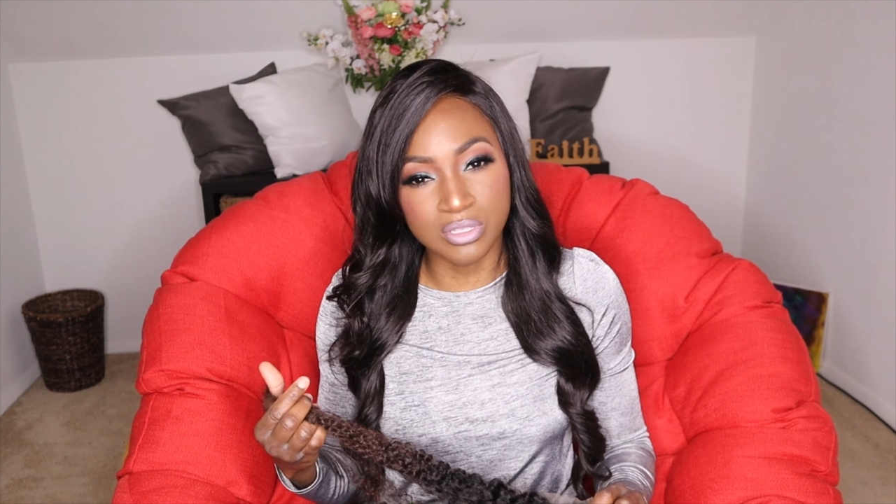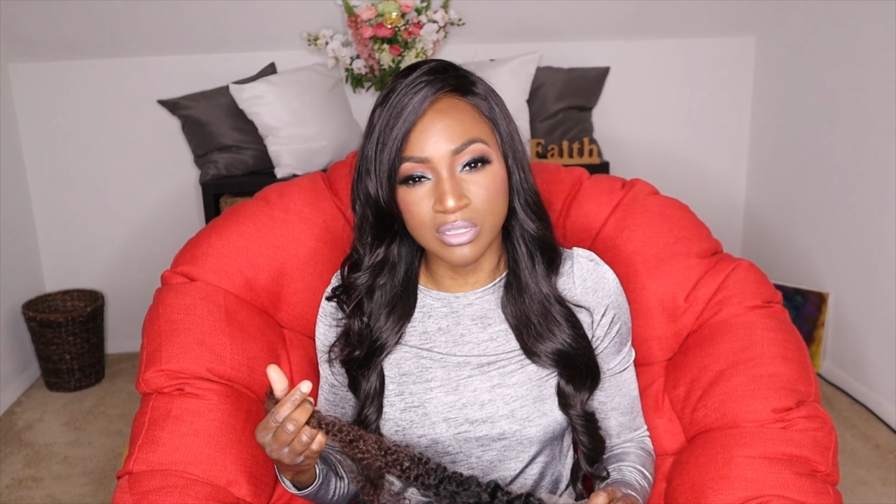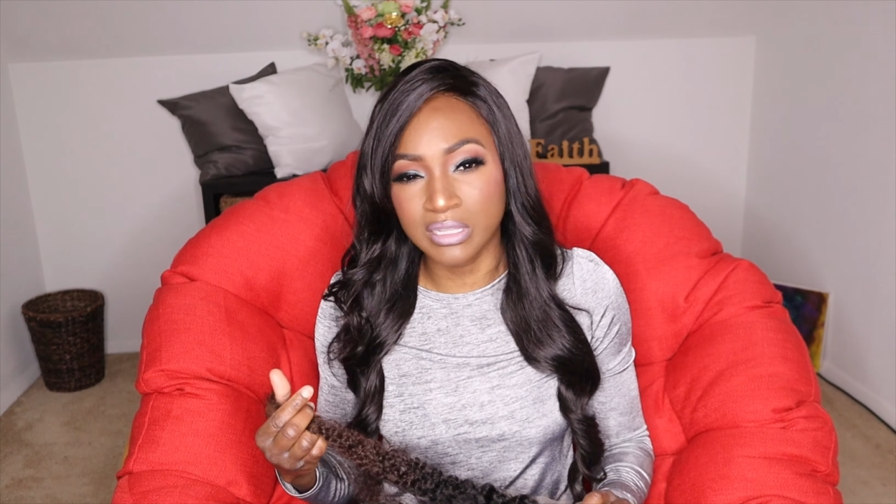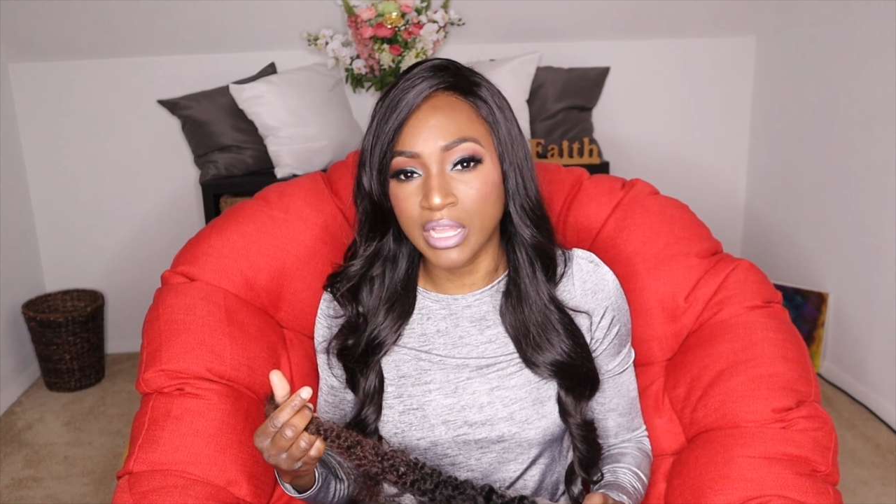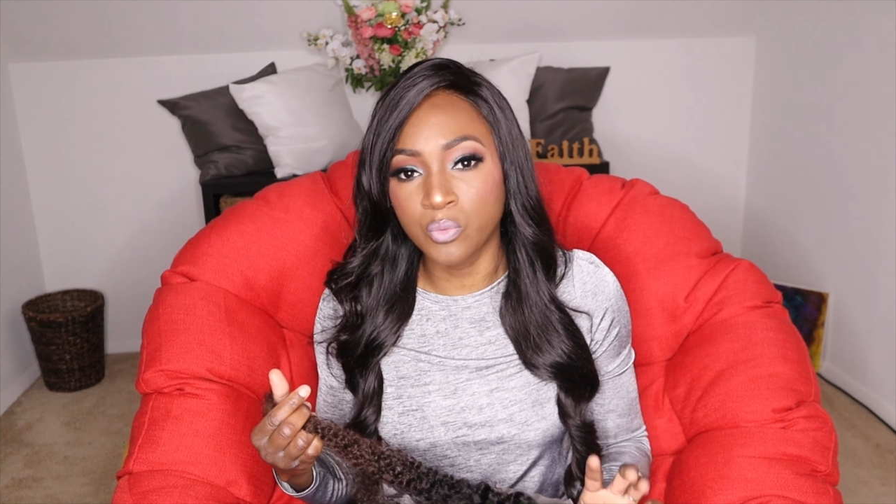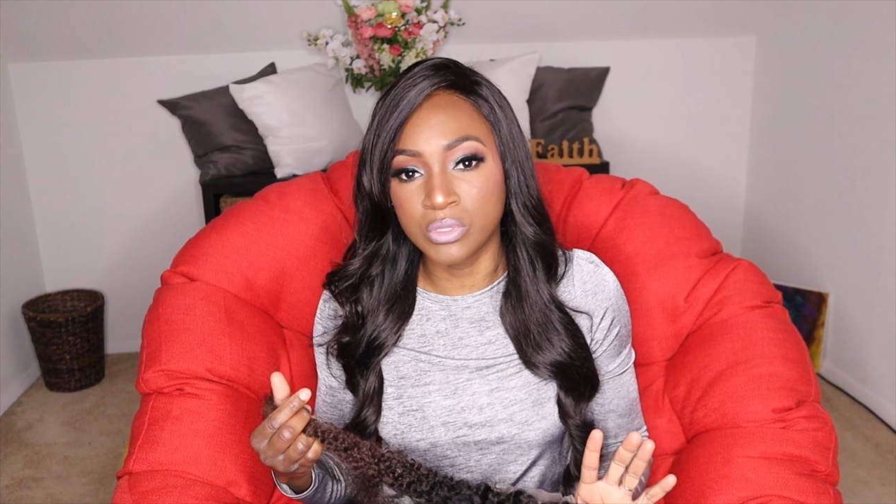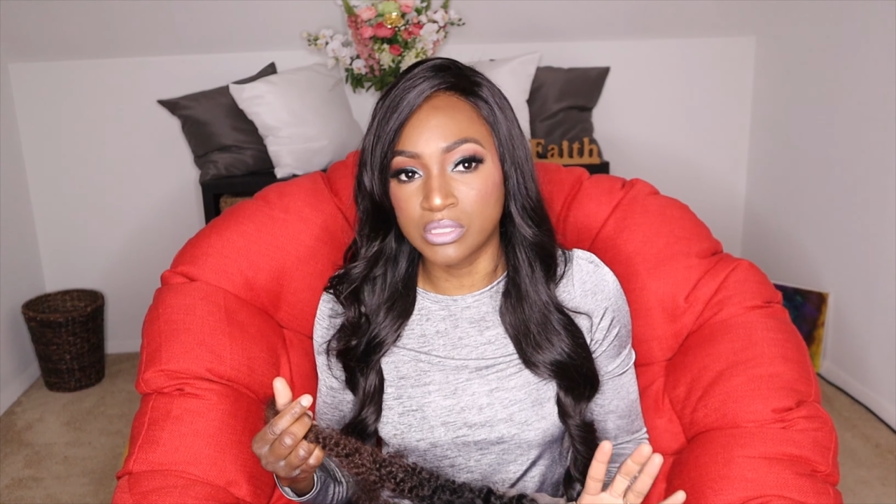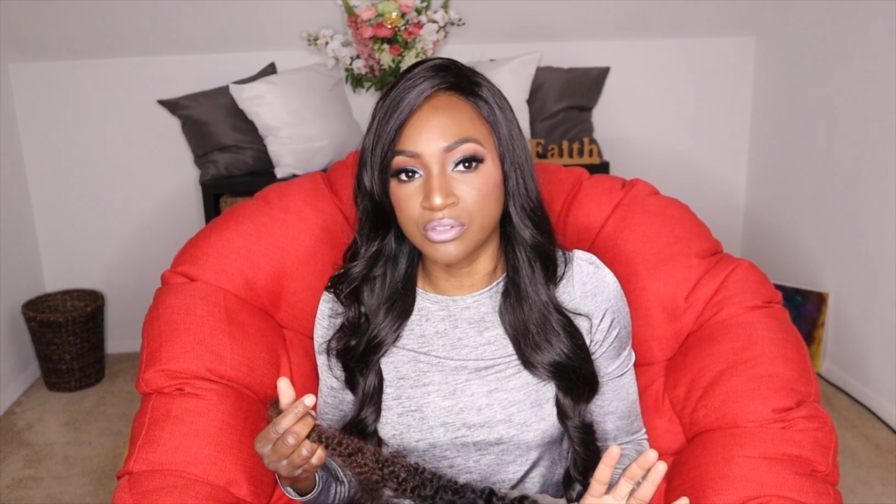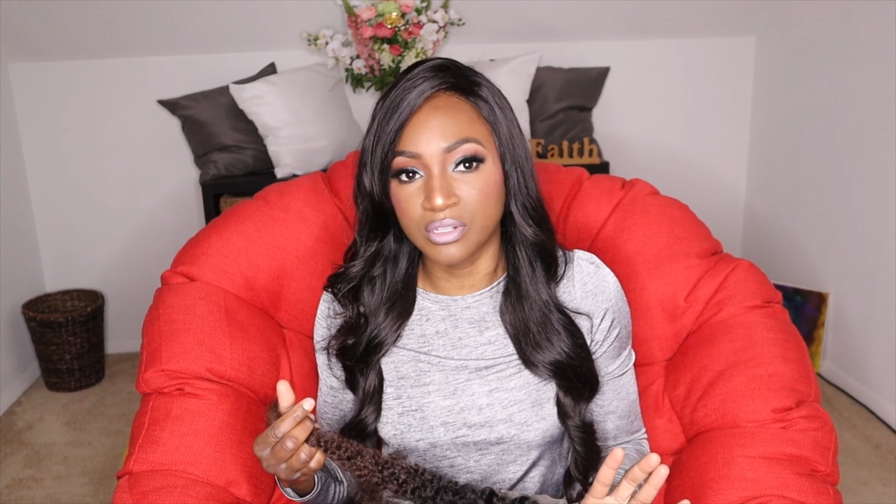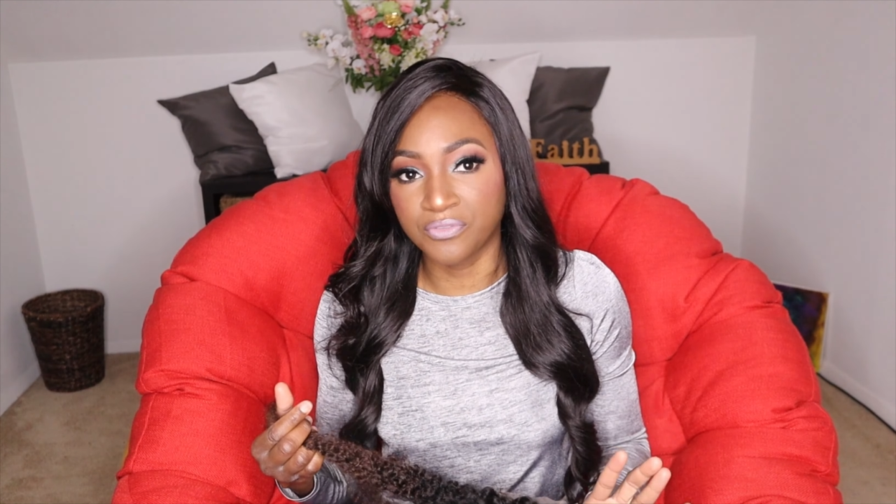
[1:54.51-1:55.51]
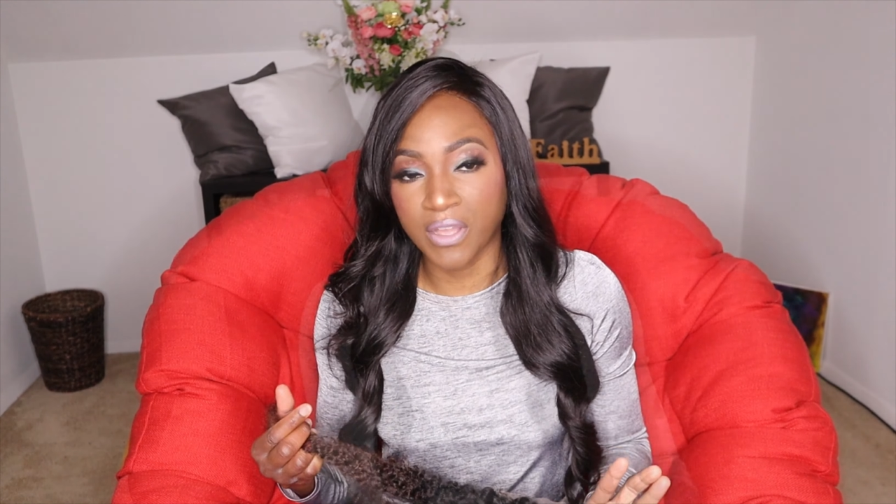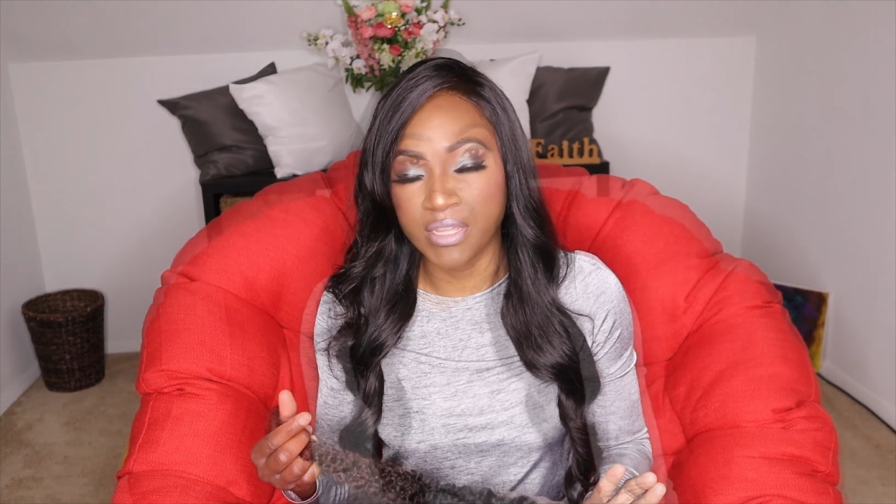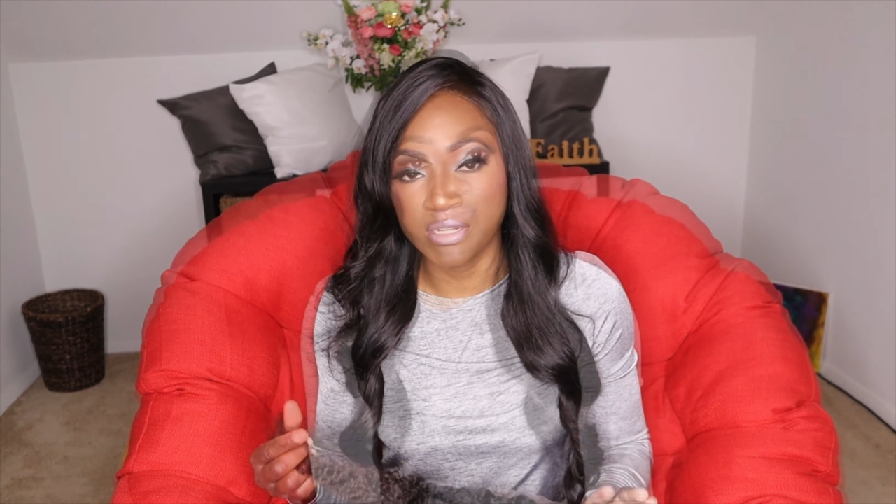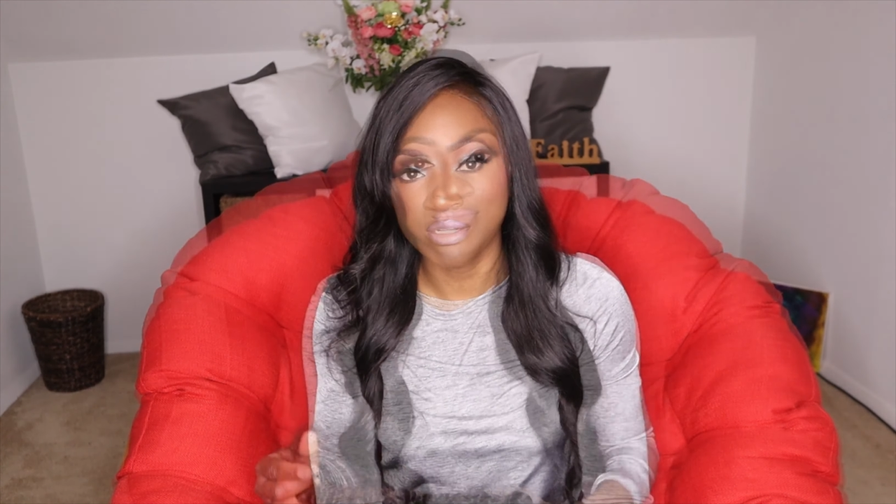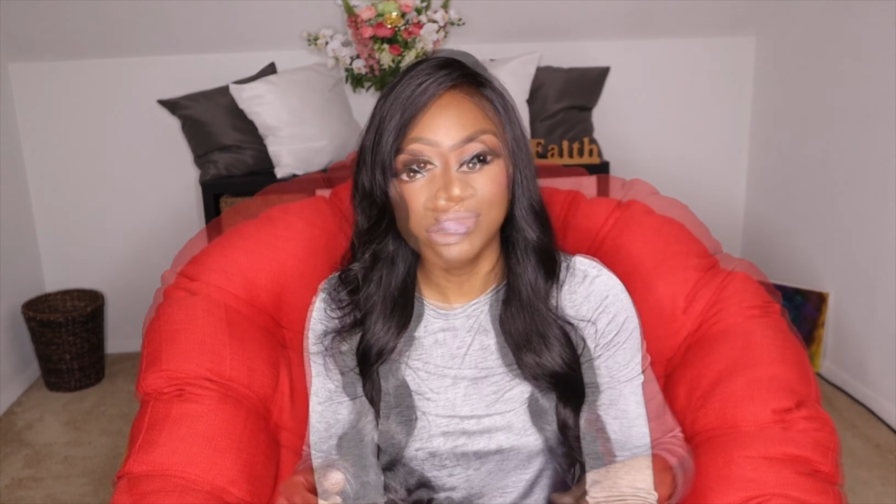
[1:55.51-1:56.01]
look like once they're
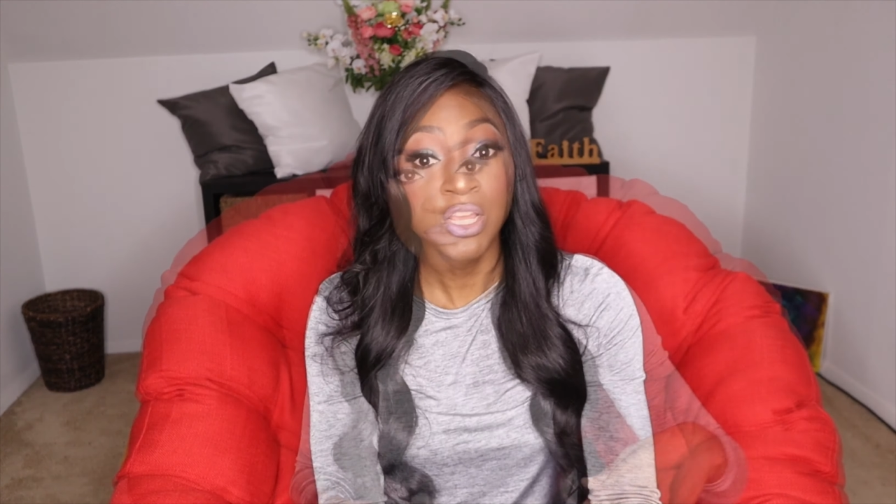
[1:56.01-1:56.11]
defined.